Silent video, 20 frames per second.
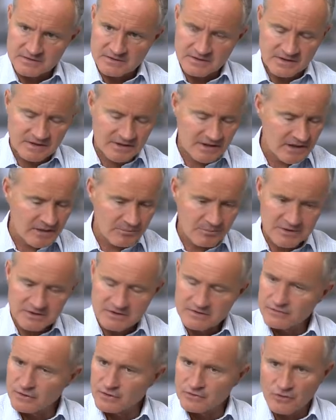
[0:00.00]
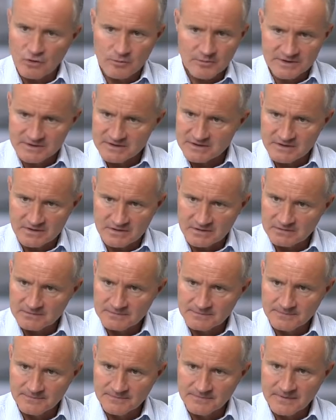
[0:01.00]
a key piece of our raw material
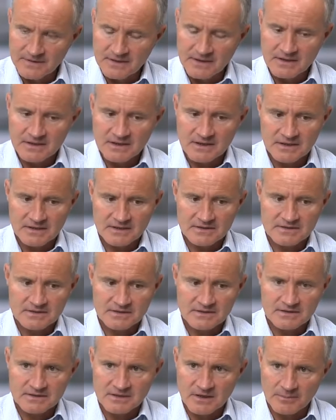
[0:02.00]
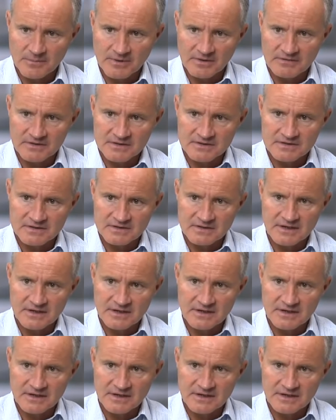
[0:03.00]
is company visits.